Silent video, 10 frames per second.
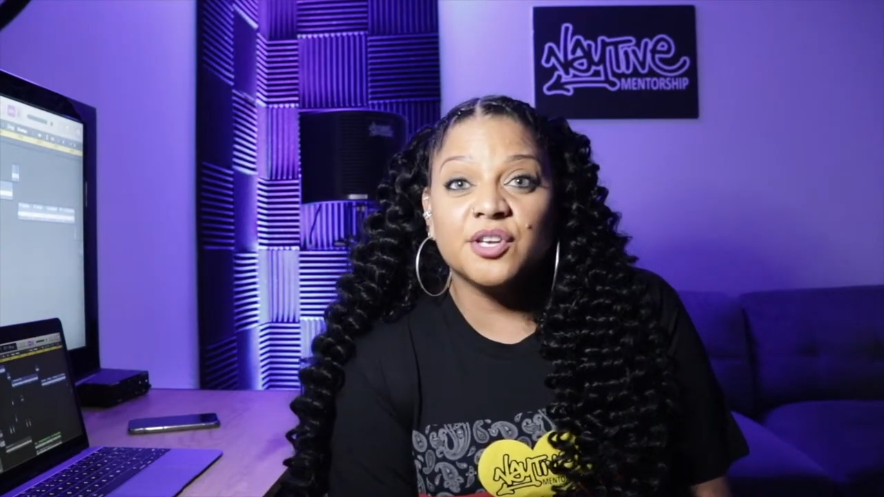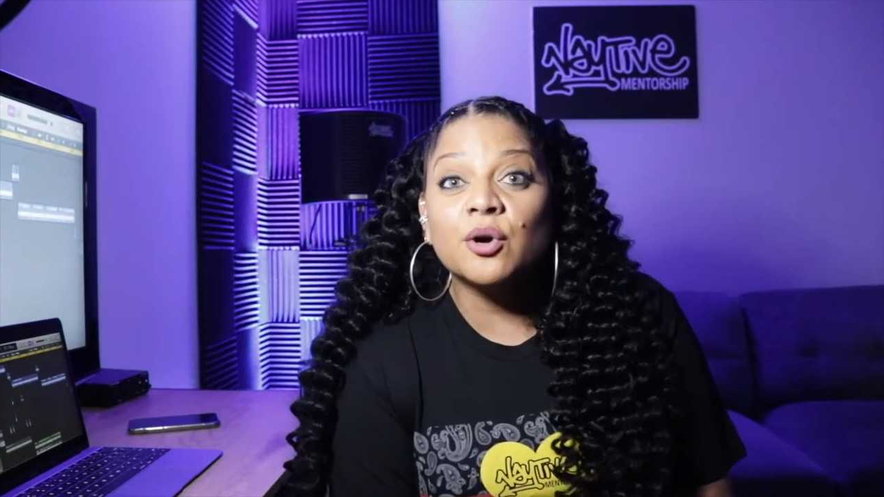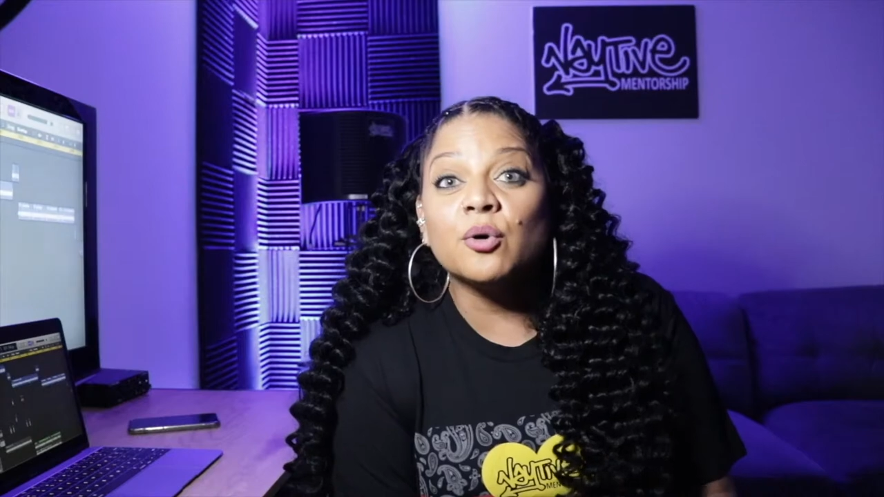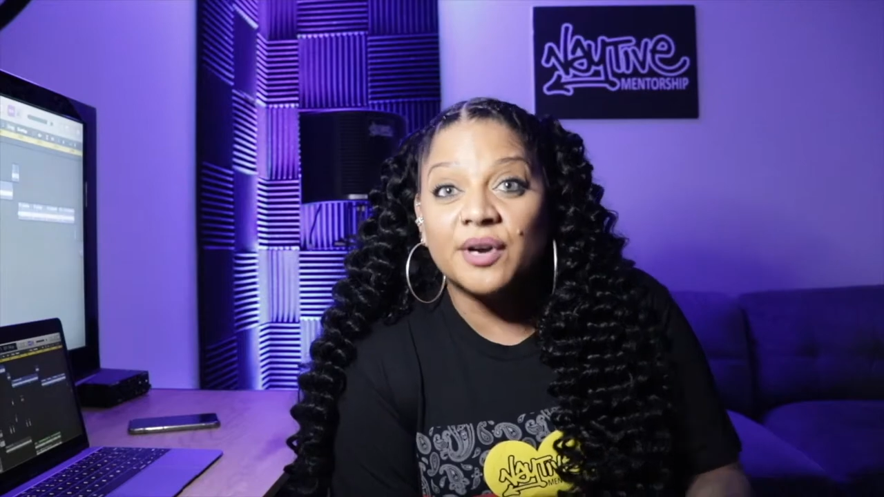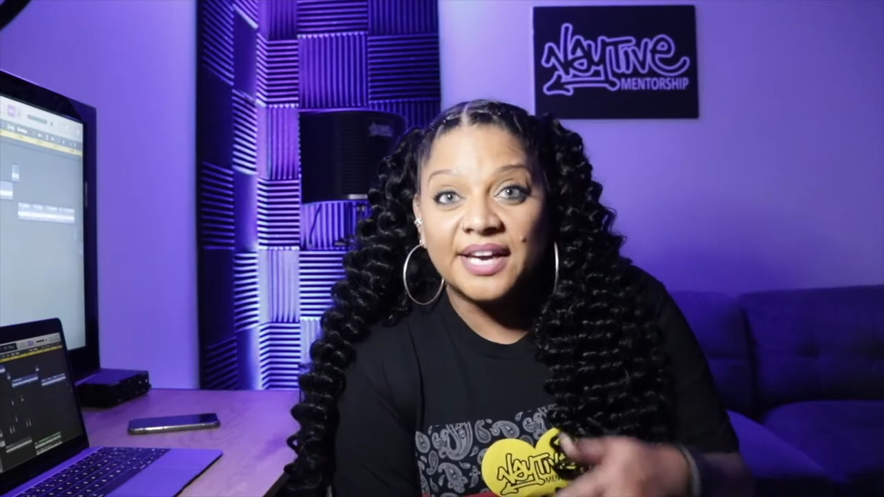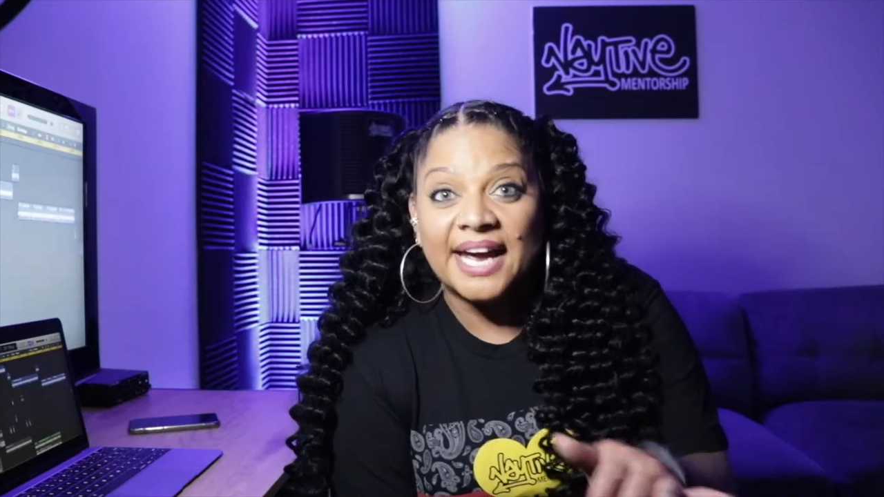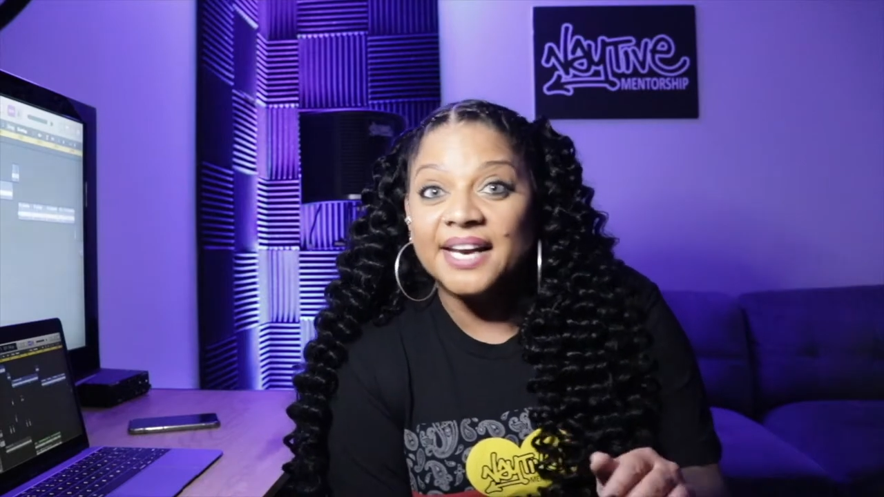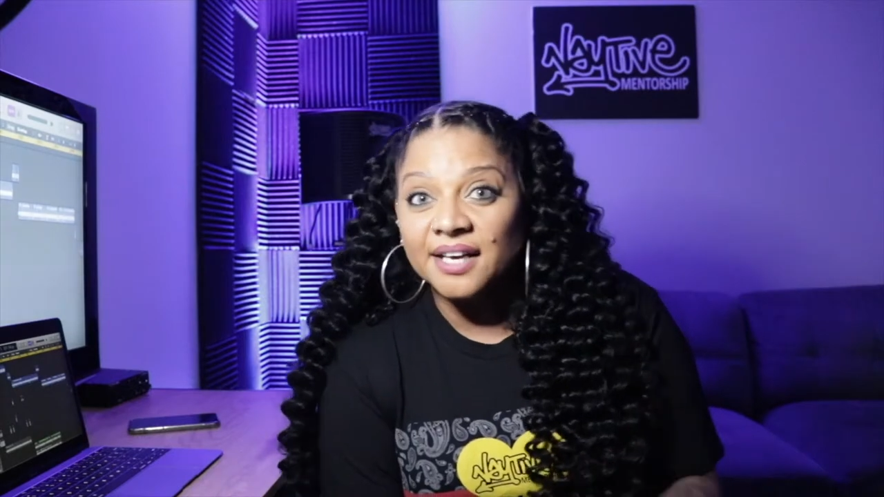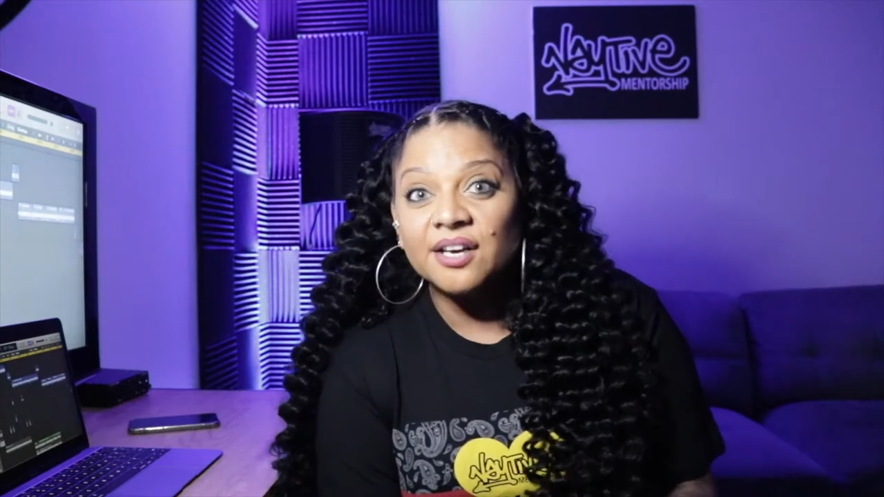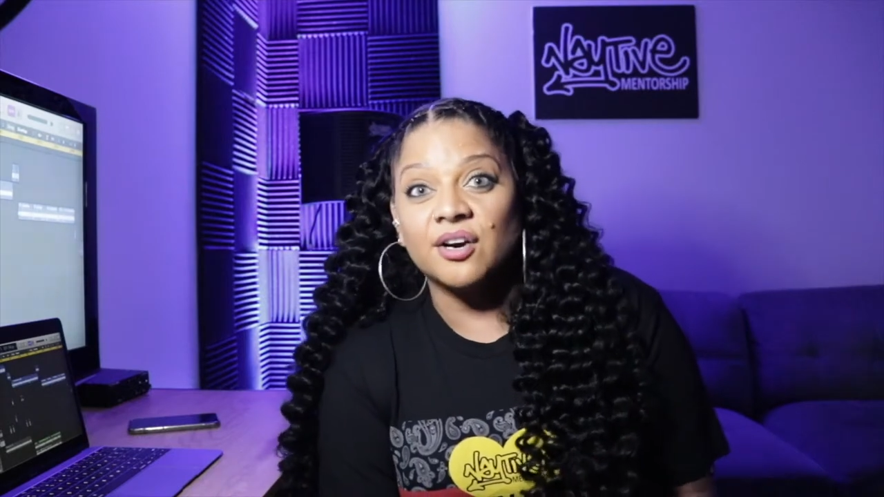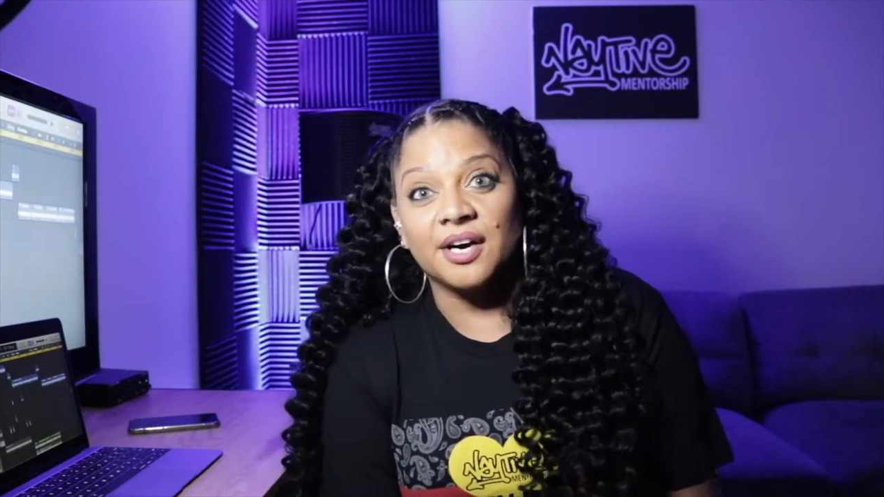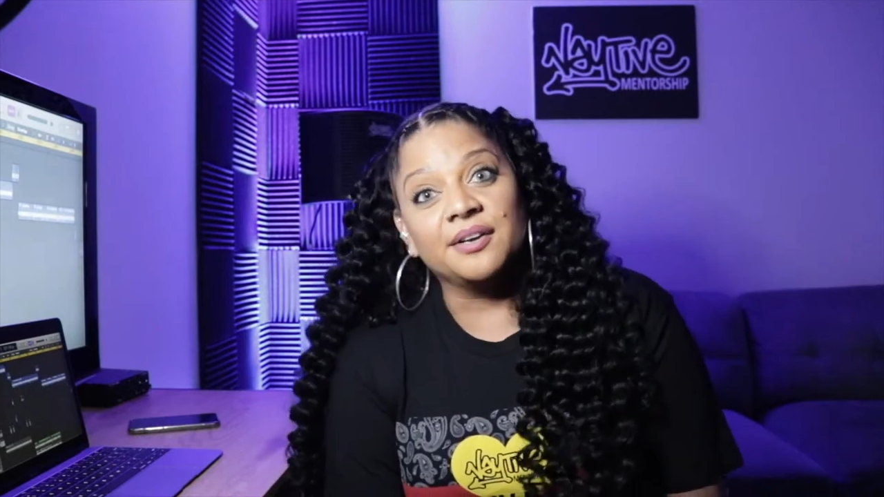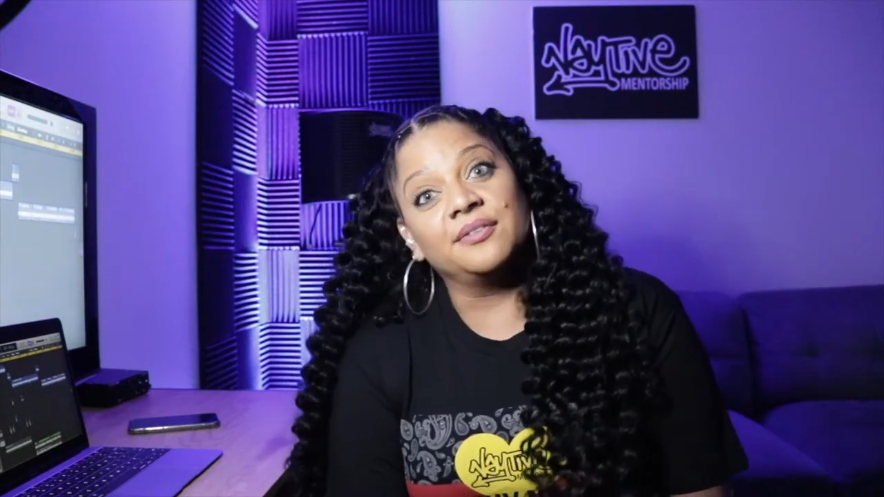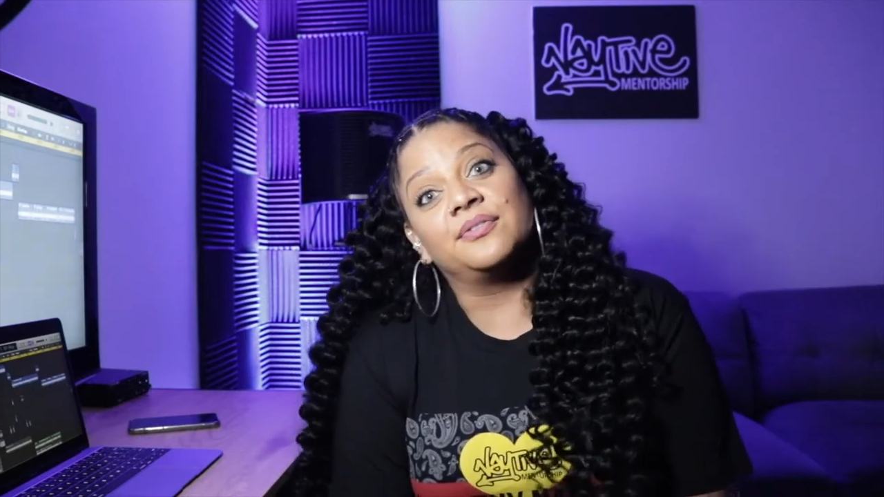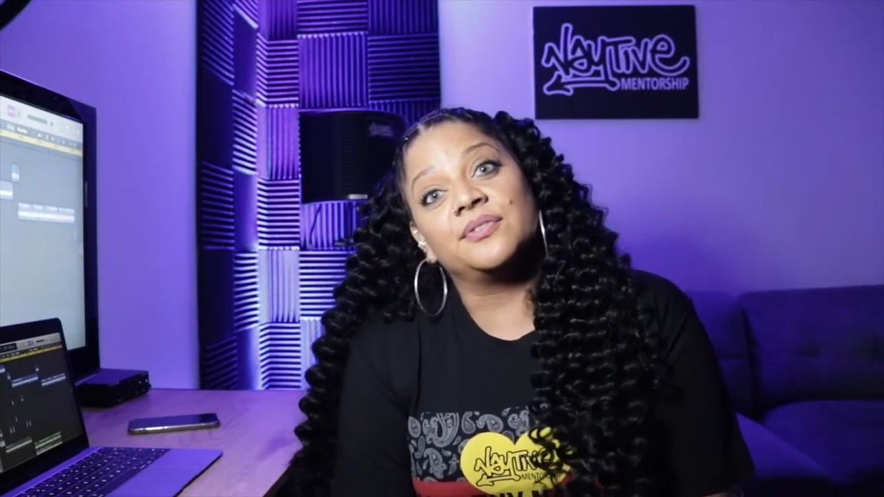organic kind
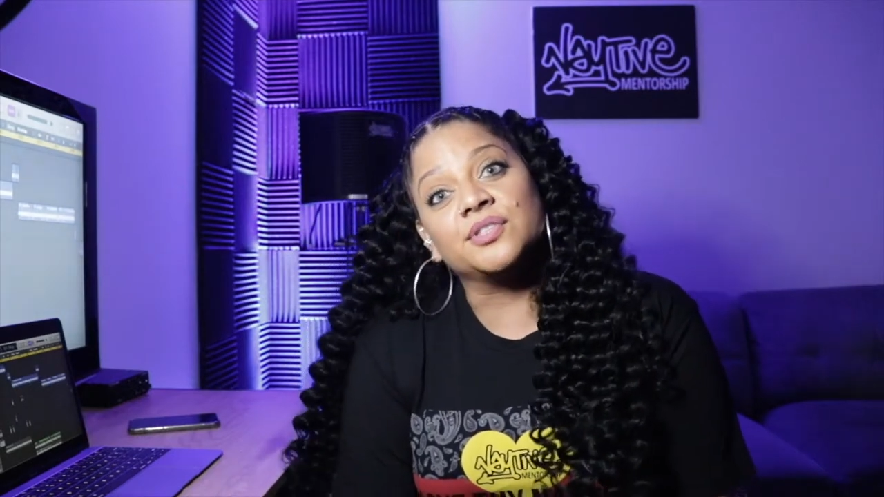of